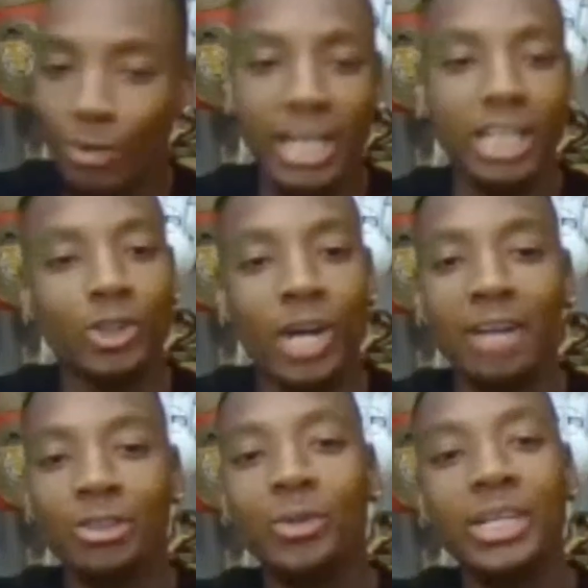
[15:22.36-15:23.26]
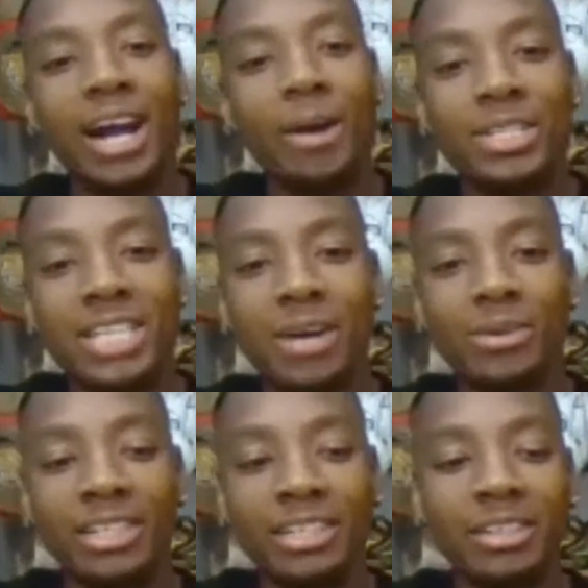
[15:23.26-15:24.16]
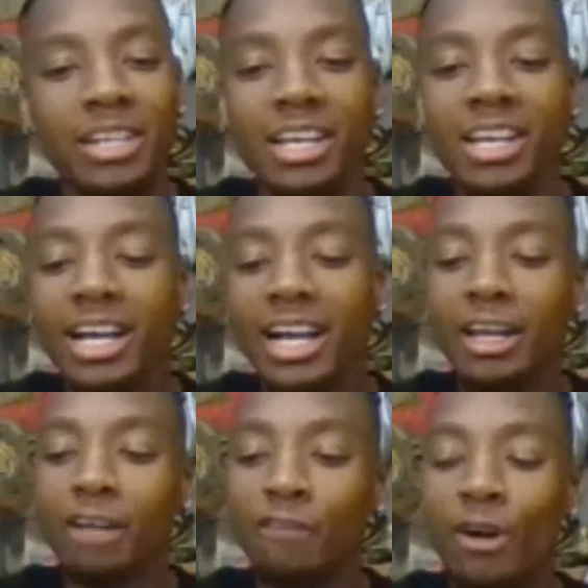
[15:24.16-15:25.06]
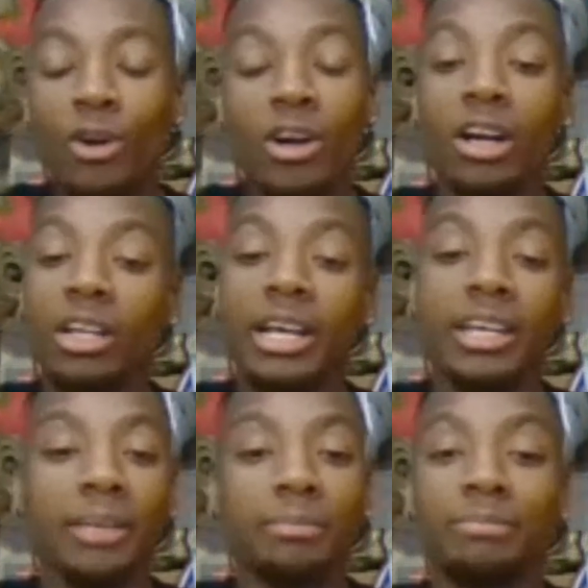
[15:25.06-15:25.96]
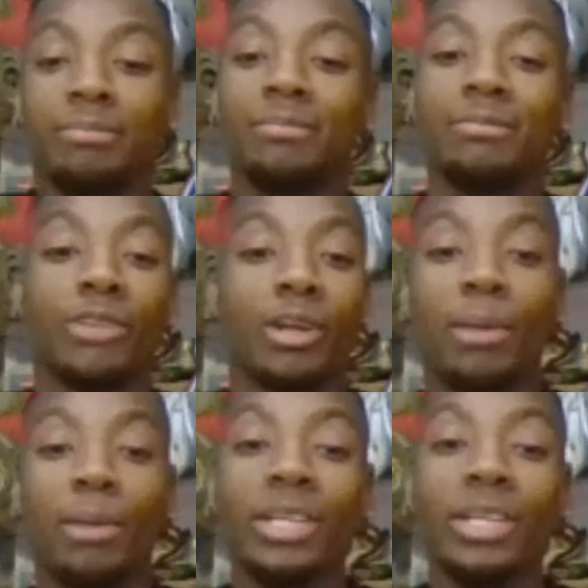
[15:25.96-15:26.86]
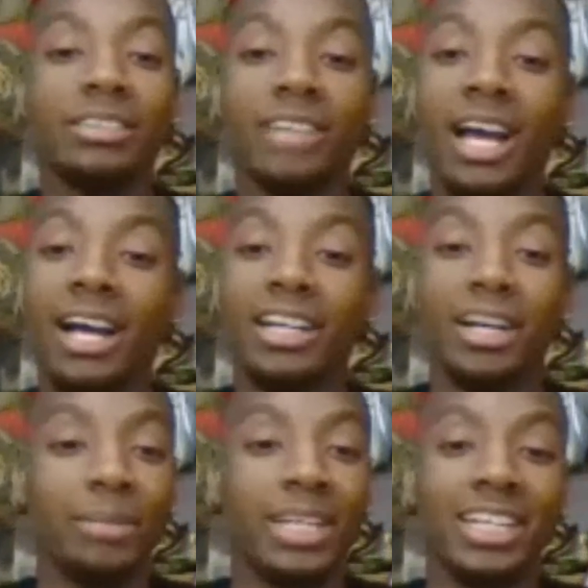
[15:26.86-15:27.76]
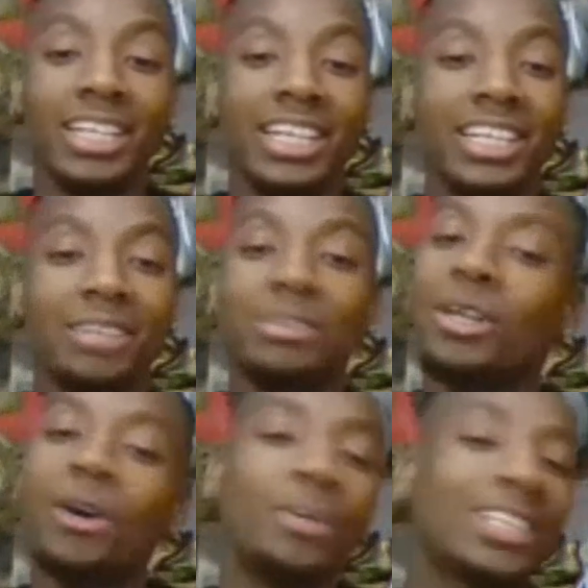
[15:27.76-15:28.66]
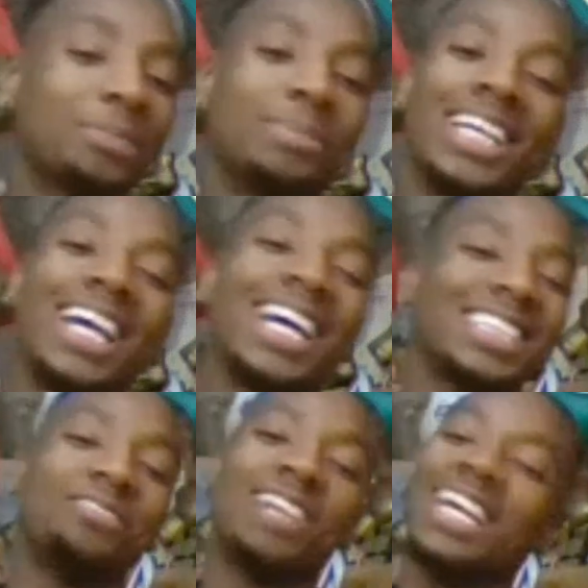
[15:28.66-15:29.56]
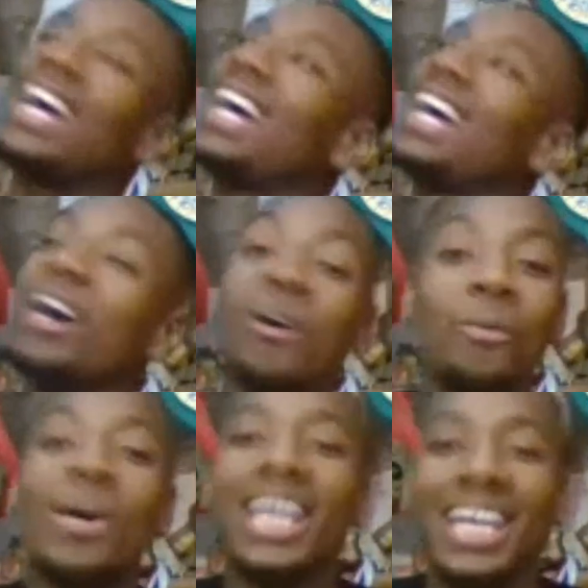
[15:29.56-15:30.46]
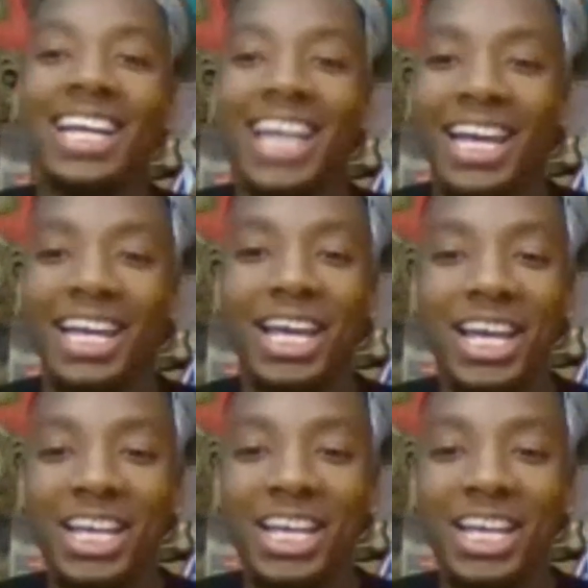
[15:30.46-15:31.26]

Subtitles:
ready to drive 3 hours out, and I get a phone call like, your opponent not coming, and then it was a whole bunch of BS. I'm like, God, on weigh-in day,